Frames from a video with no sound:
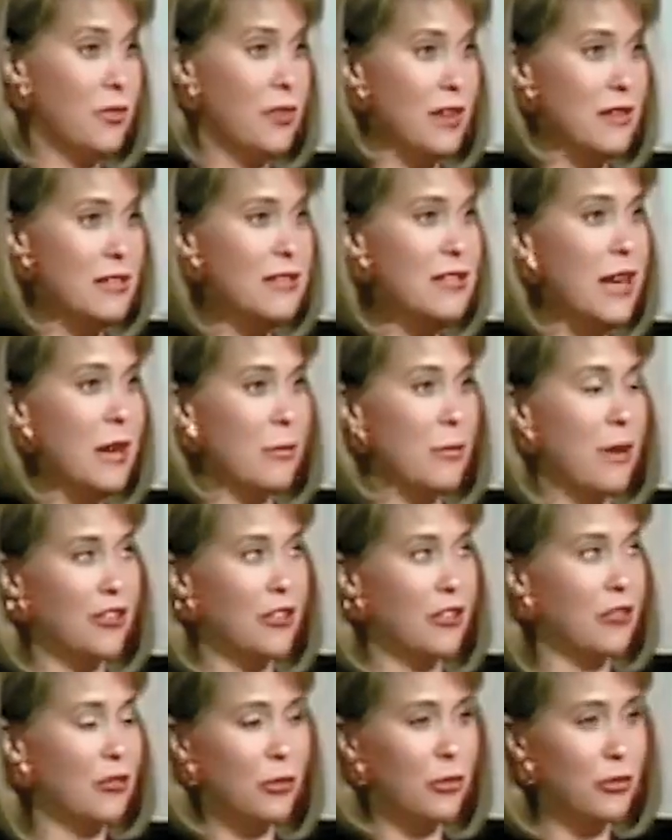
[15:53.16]
All right.
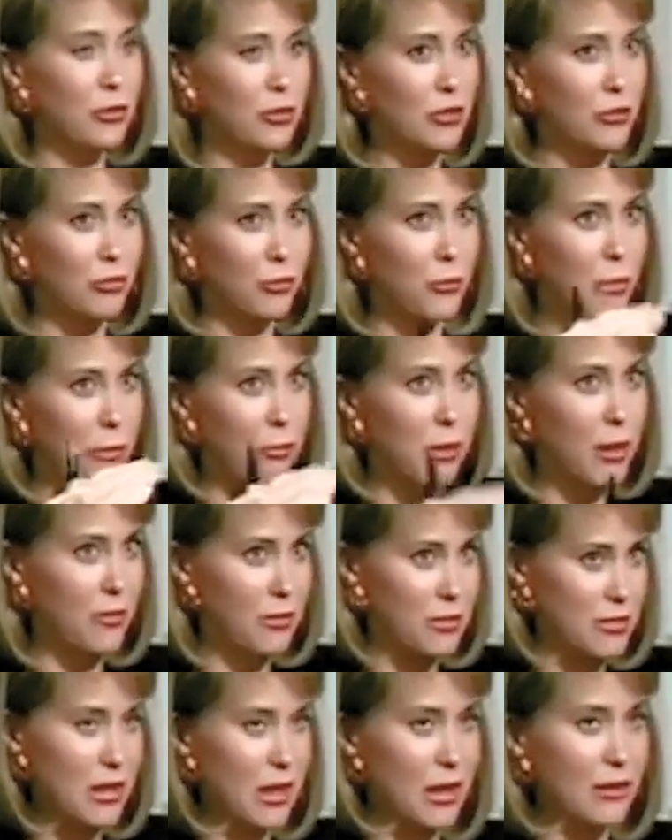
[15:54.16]
Not that
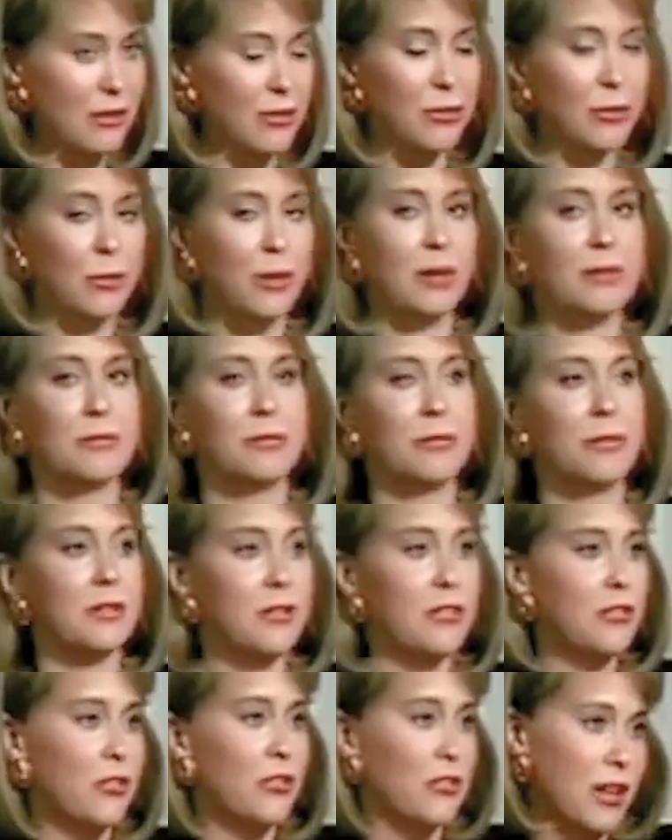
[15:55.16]
I forgot his name,
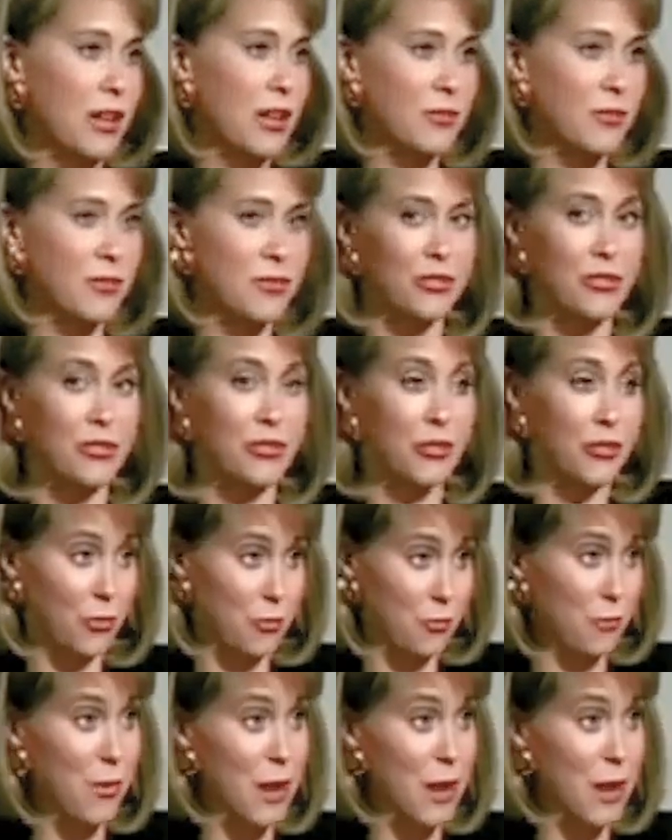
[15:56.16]
I just didn't remember how